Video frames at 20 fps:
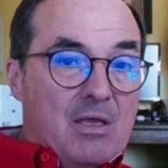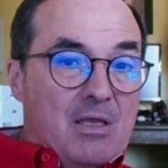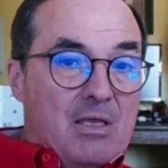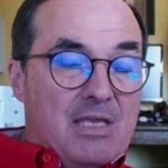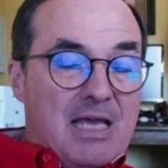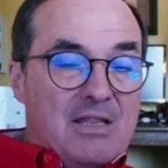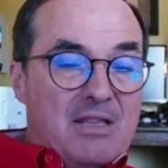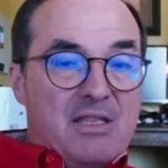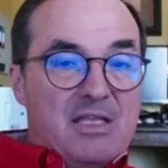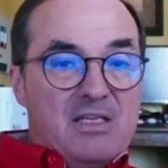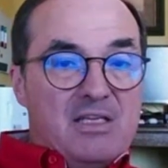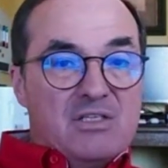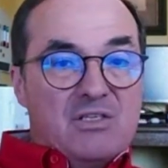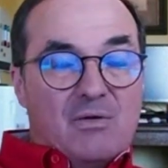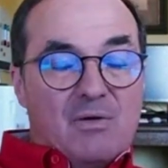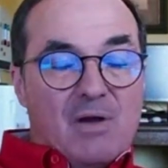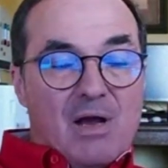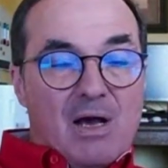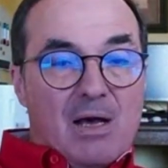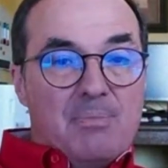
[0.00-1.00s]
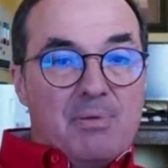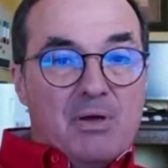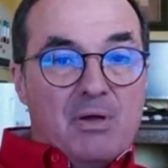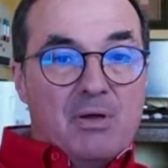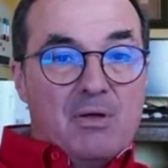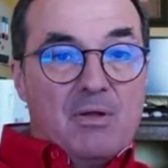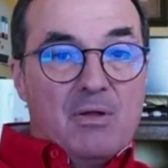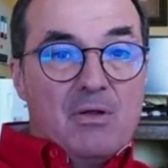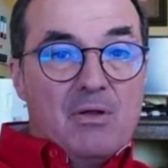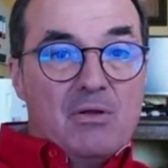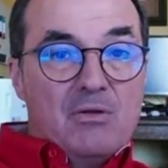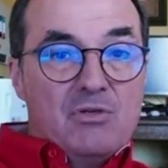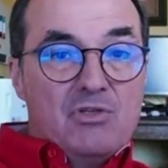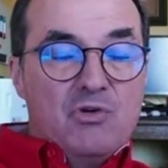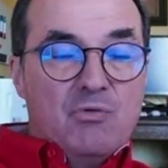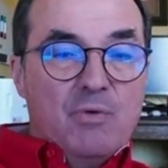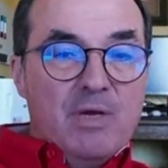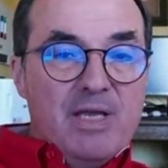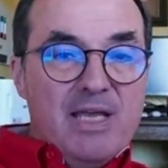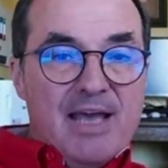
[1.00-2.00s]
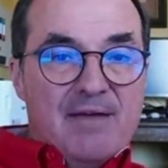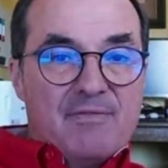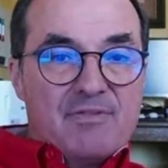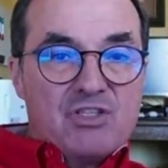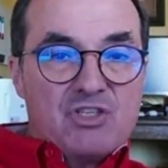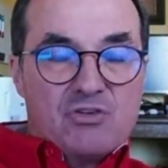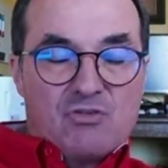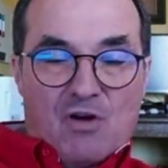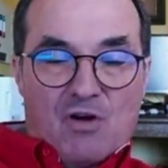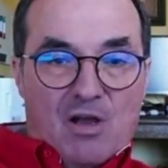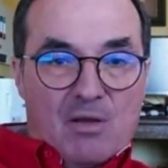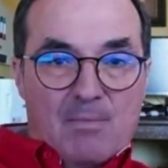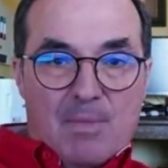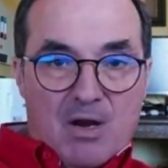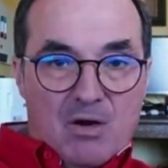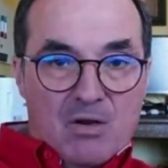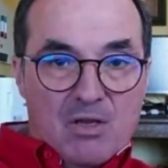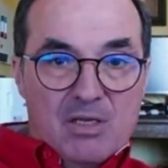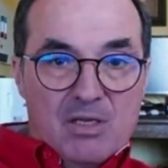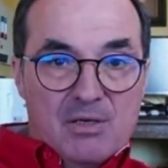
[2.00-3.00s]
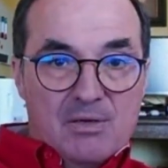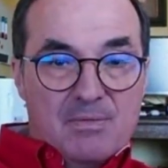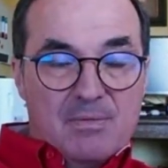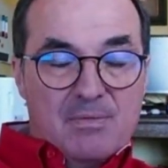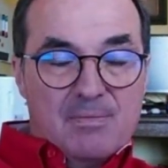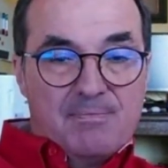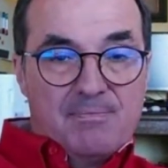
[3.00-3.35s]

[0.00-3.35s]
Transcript: yet these are up, do we have a strong market?